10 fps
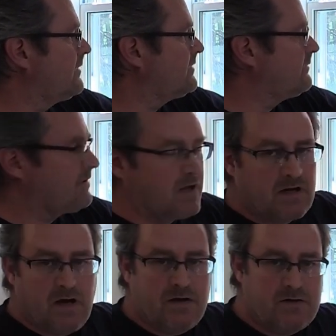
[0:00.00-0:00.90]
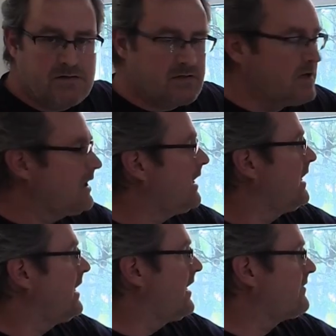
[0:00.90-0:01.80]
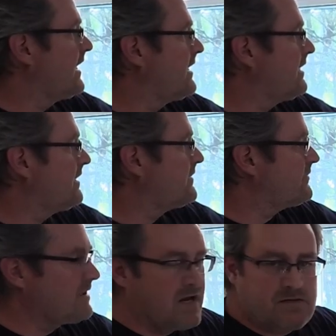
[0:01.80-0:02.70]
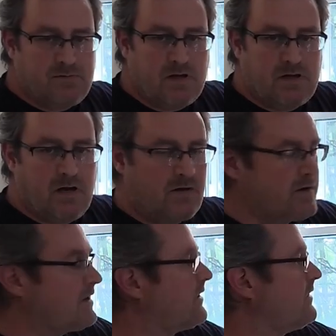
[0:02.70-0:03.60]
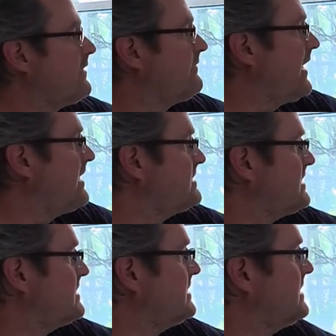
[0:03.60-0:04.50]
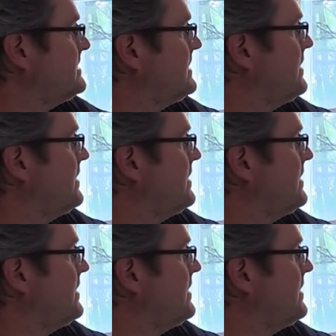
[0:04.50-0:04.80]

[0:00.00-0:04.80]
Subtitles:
a couple of plug cutters. I've got a 3/8 plug cutter here and a 5/16